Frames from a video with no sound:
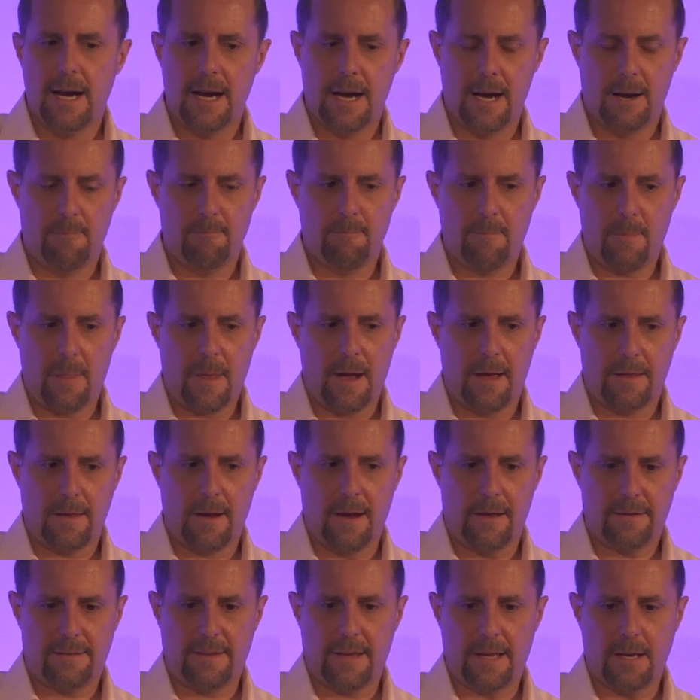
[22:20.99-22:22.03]

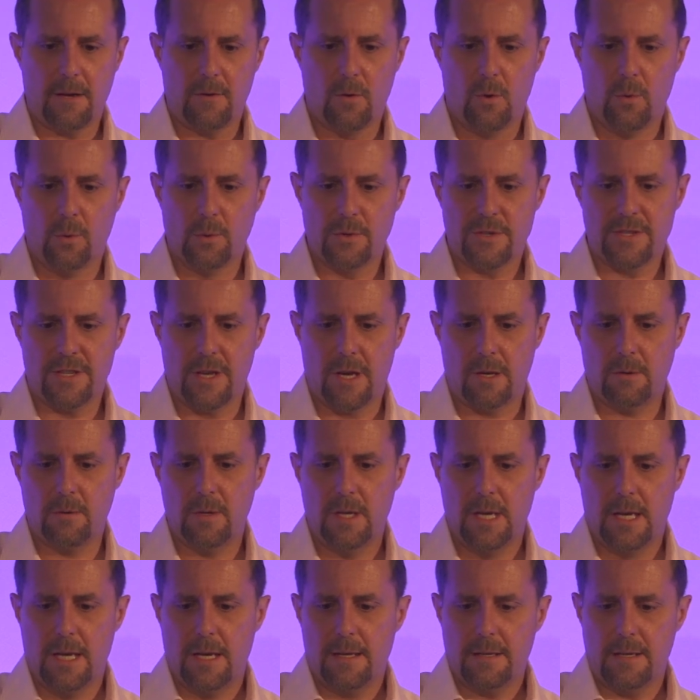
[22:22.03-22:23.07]
I think also,
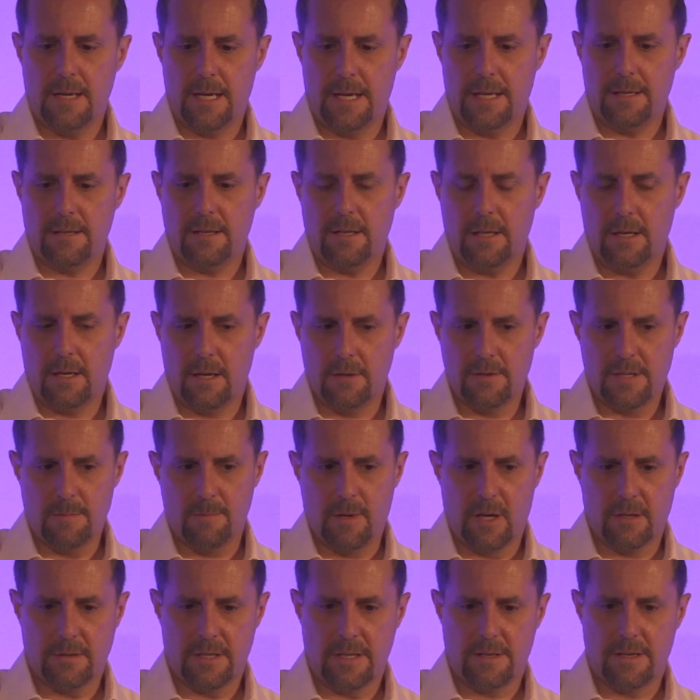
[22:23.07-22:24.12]

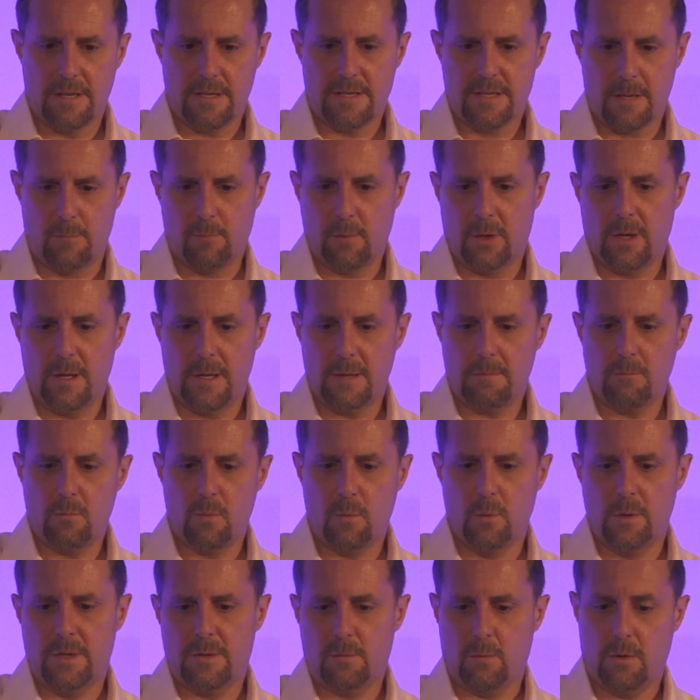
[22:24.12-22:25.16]
demanded that somebody
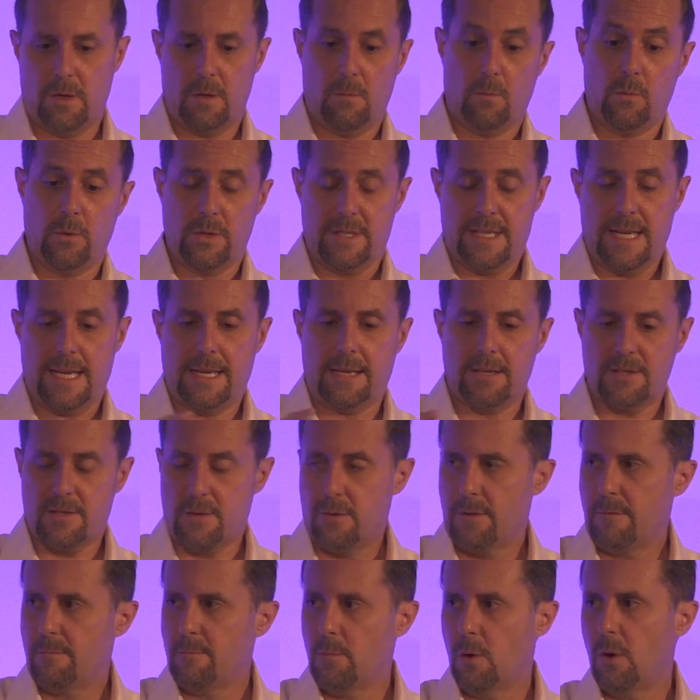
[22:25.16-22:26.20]
would take a
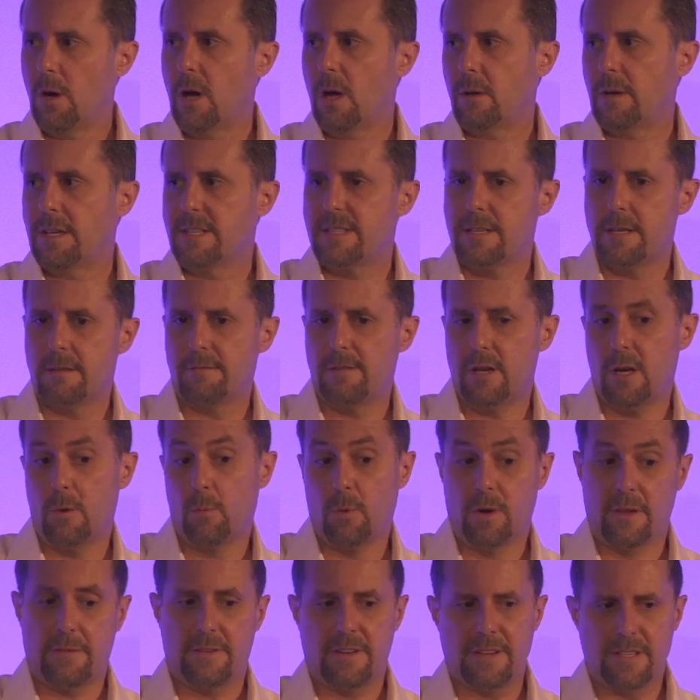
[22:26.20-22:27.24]
sort of more holistic view.
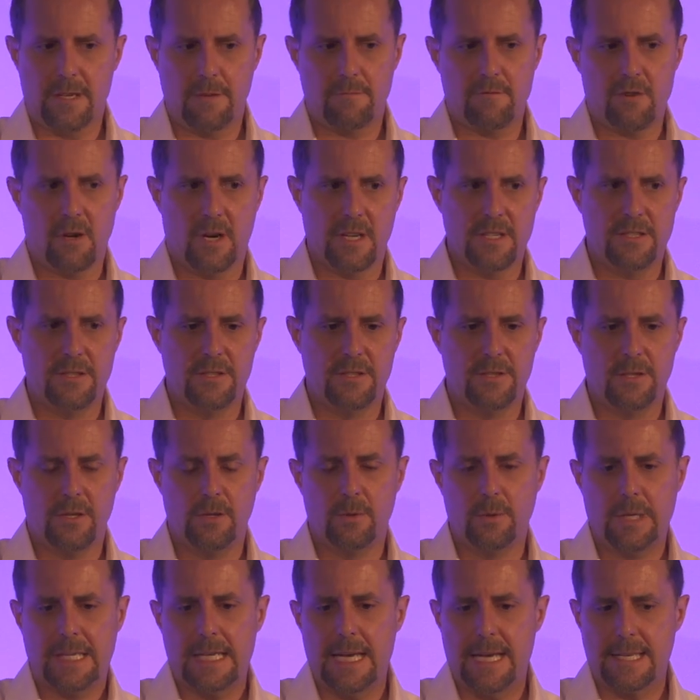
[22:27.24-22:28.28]
And one of the things I've tried to
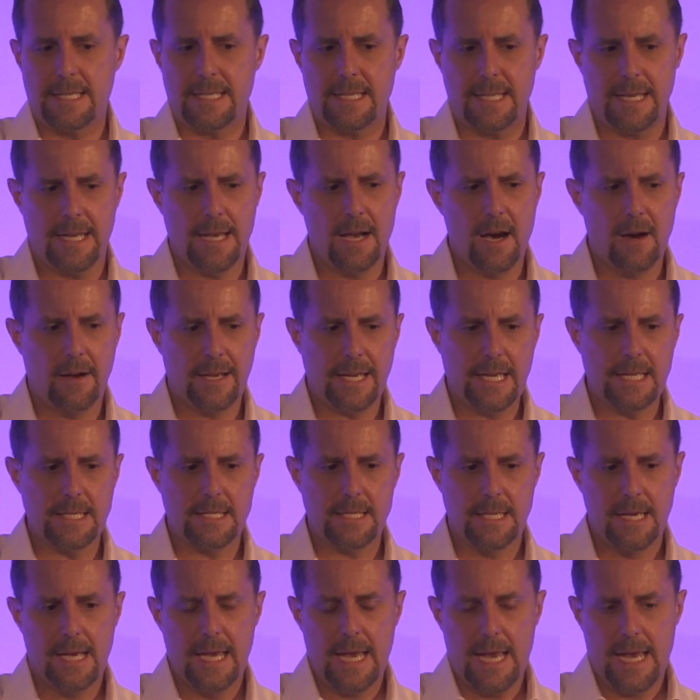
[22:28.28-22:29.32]
do at SCEI
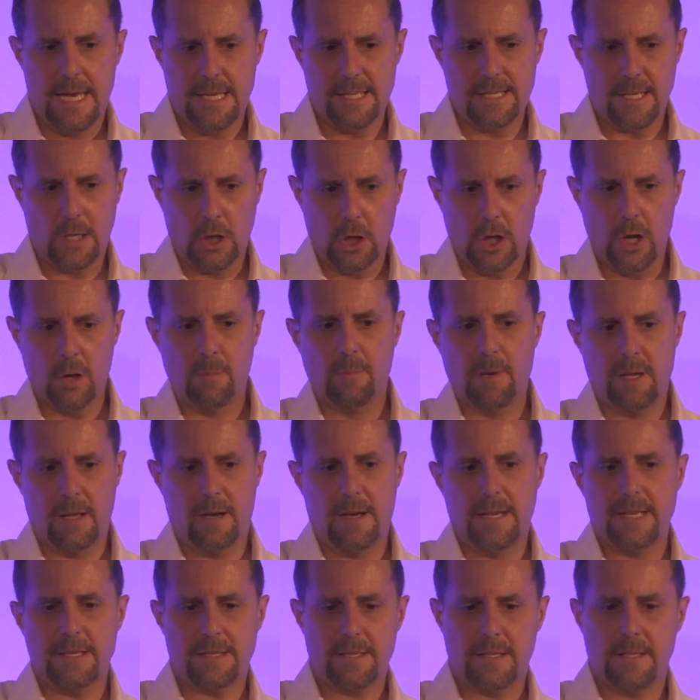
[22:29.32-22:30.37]
is to
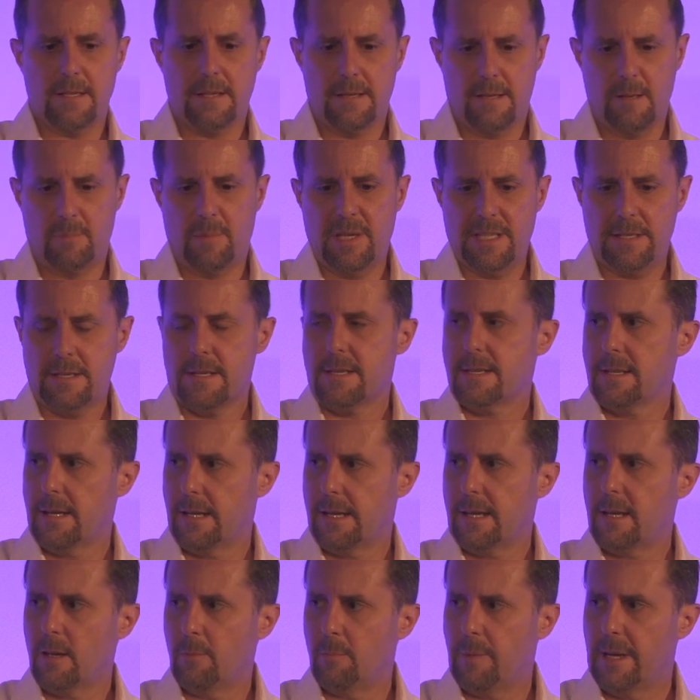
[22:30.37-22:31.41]
globalize the business a
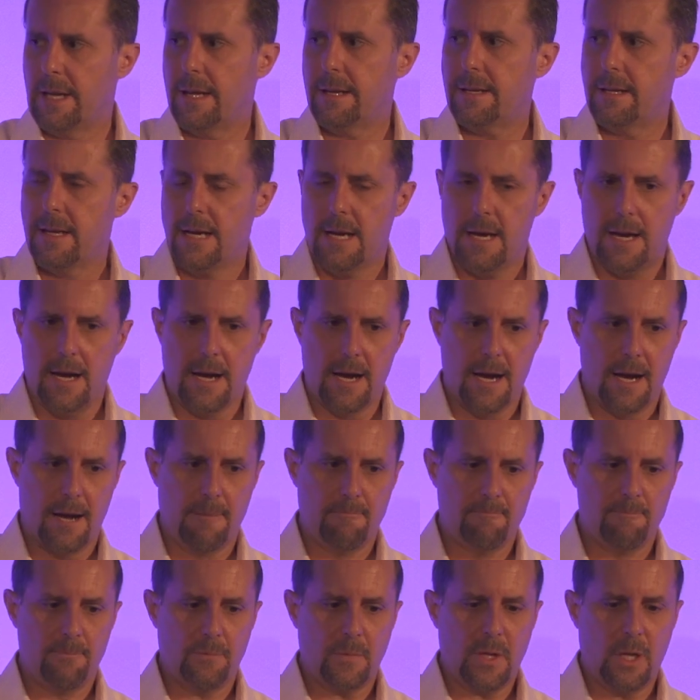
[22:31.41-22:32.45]
little bit.
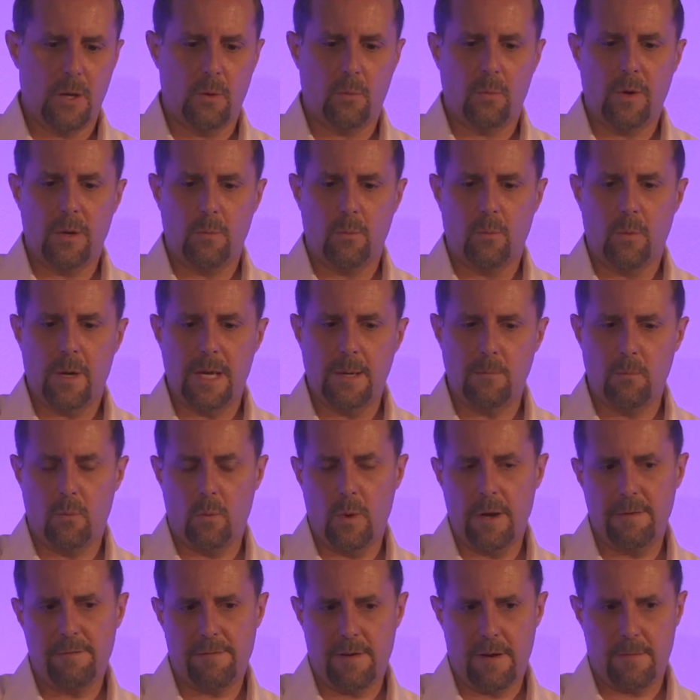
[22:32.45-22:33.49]

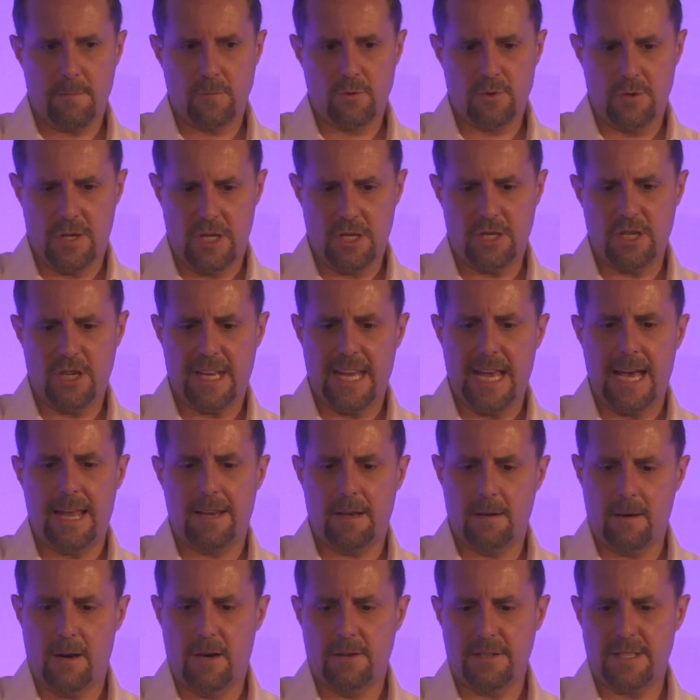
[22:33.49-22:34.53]
We've traditionally
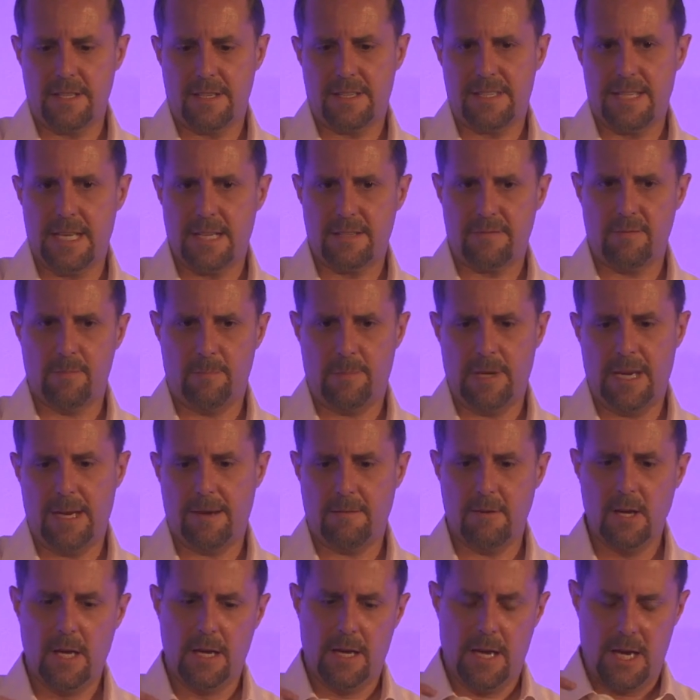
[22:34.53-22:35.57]
had our success from
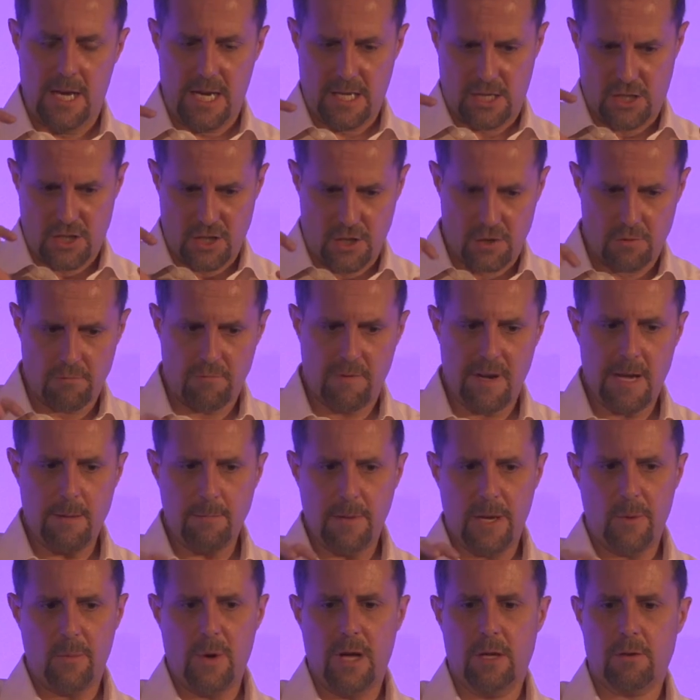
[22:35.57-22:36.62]
being
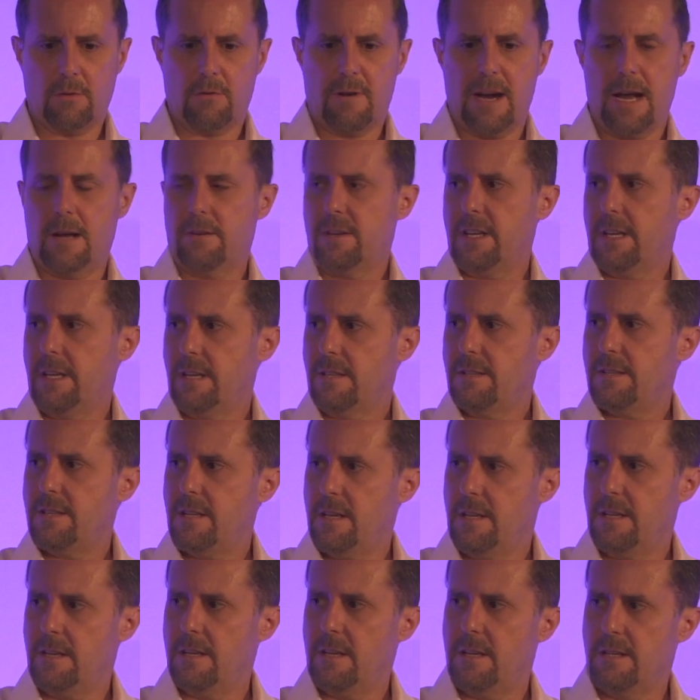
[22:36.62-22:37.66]
extremely well grounded
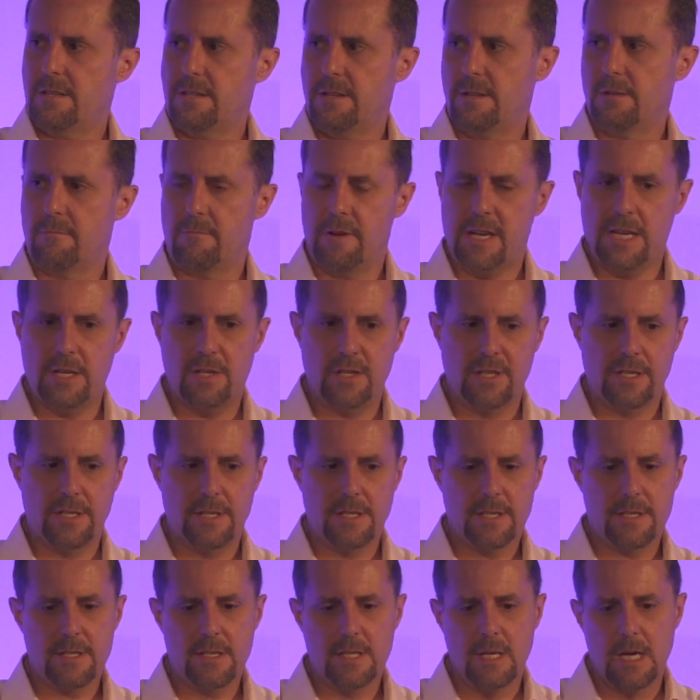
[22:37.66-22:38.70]
into the
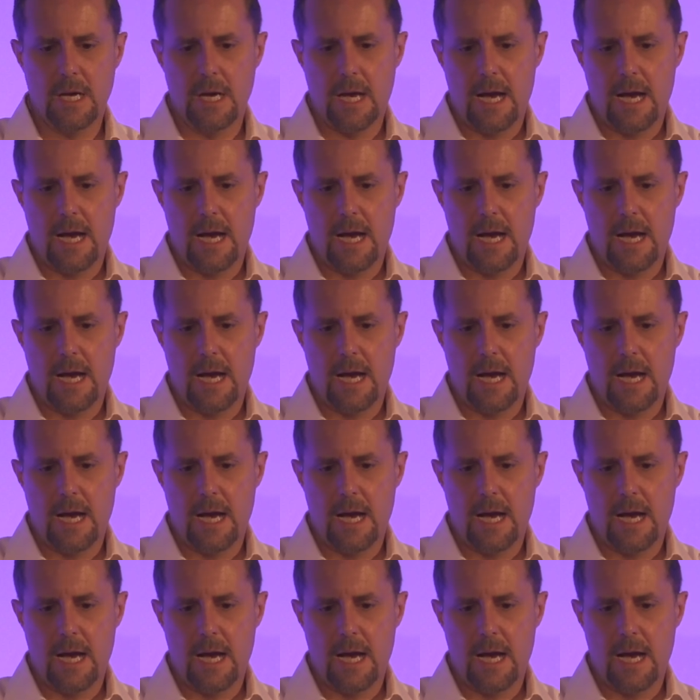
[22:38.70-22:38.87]
regions.